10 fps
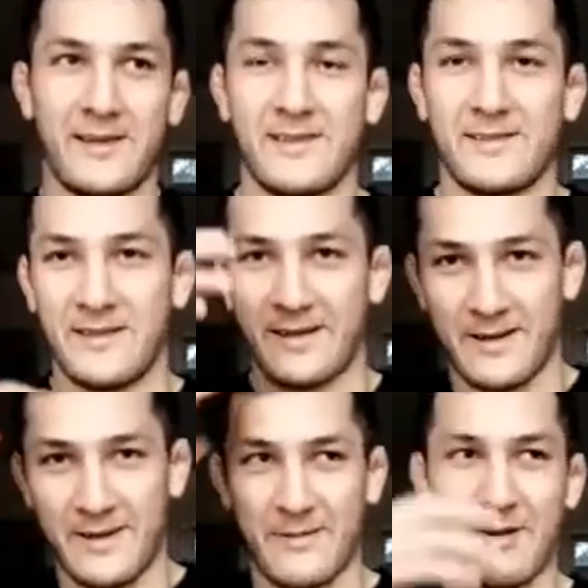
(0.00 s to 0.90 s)
so I got to
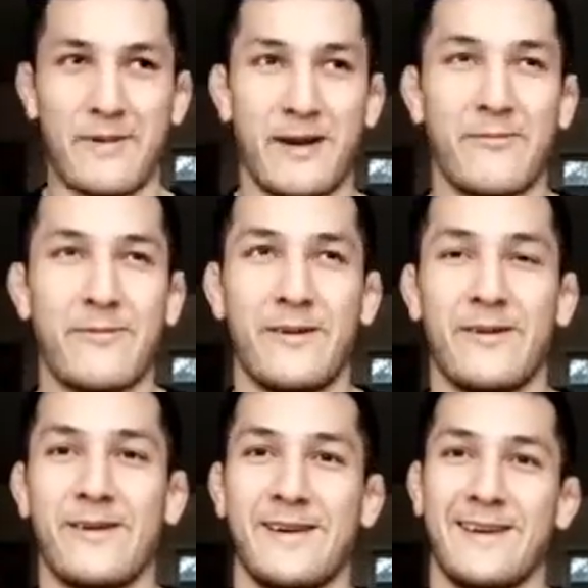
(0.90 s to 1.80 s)
thank my mum
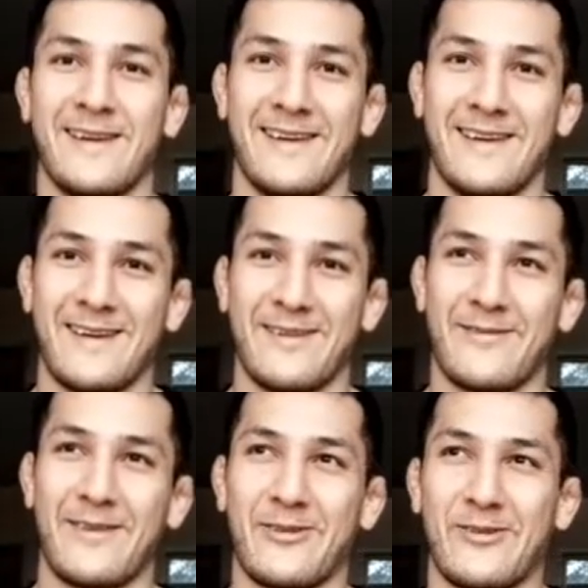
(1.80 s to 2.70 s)
for
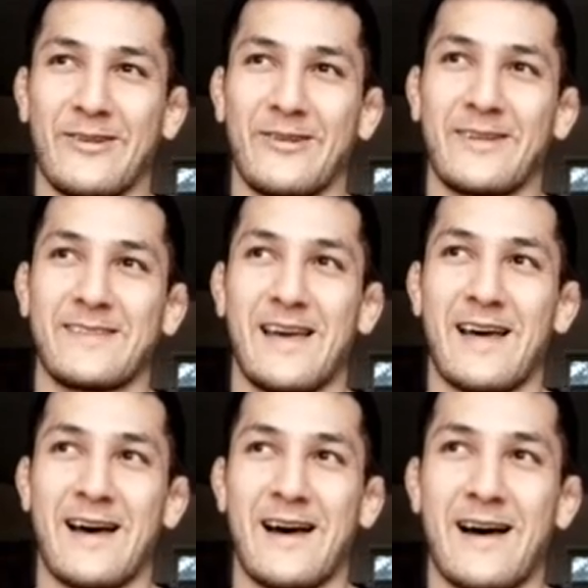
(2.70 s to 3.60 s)
the good looks.
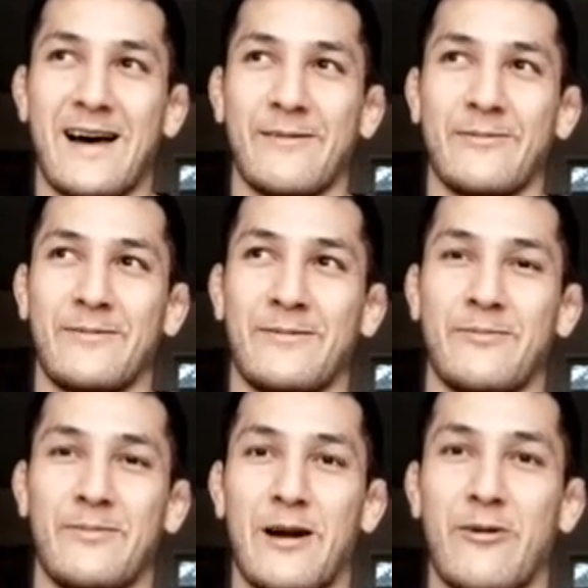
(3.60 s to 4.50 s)
My
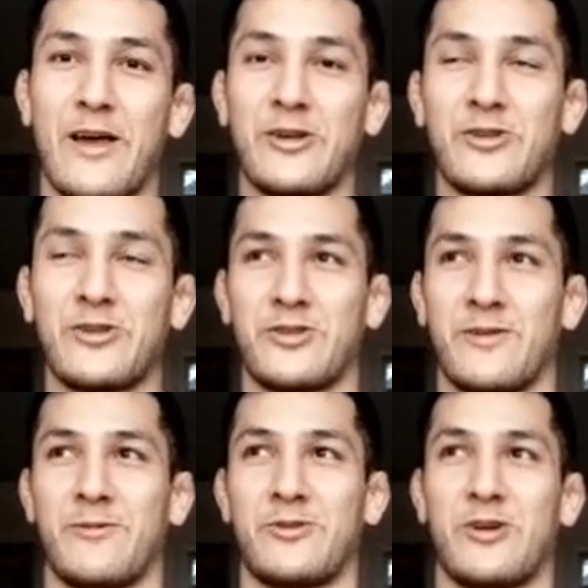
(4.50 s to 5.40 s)

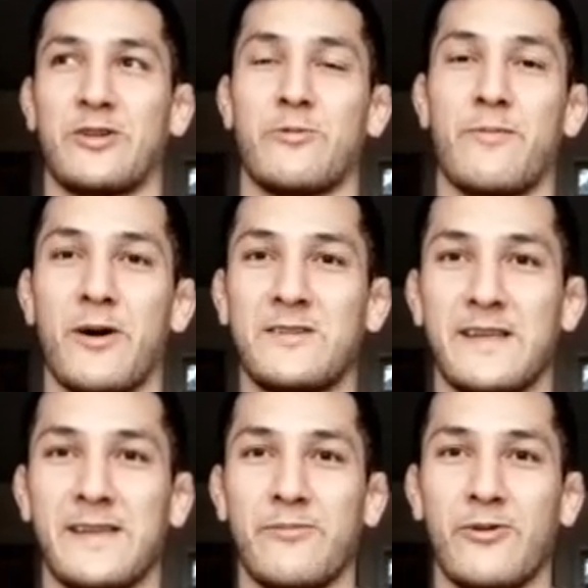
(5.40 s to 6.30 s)
relationship with Josh. We're both
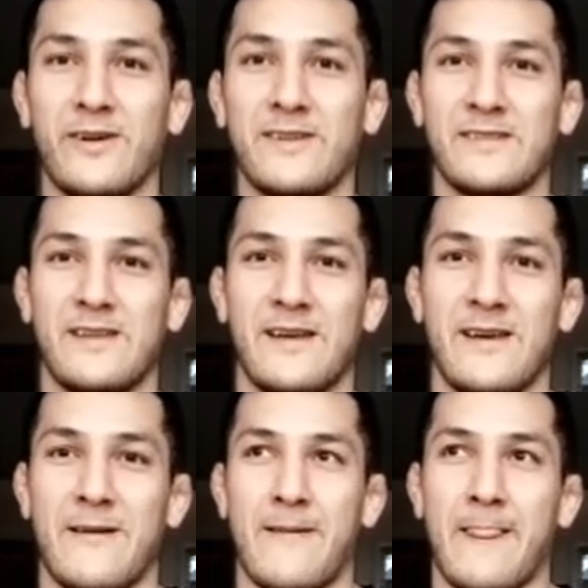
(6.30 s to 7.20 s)
Sydney boys.
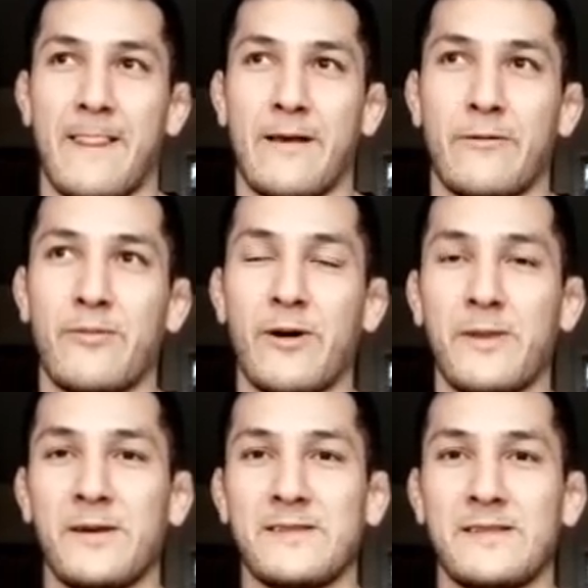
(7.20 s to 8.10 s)
We both
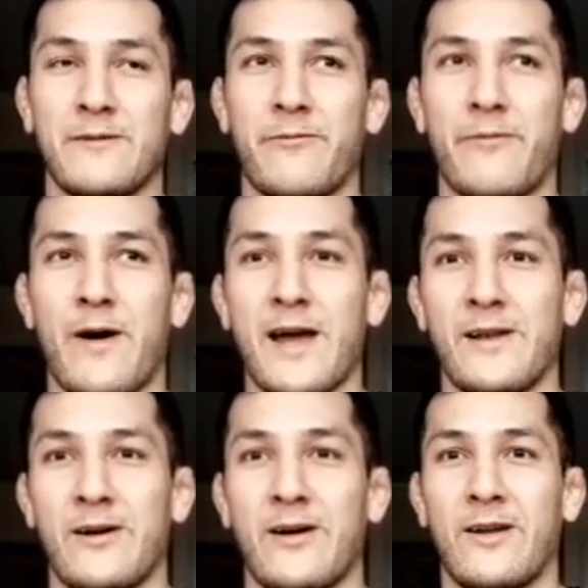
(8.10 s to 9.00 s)
used to fight
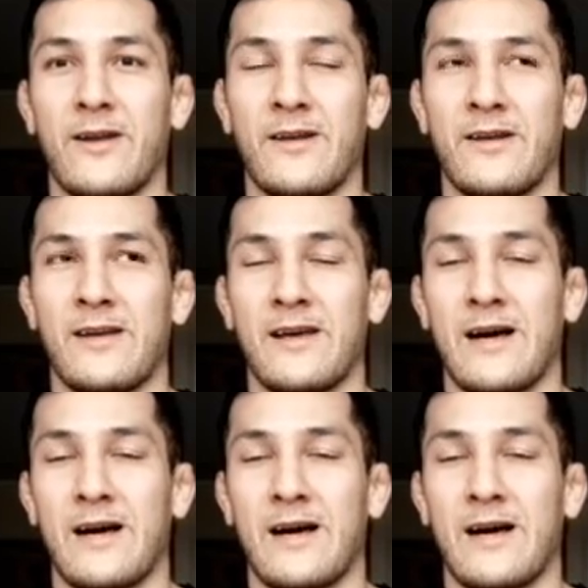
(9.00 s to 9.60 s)
on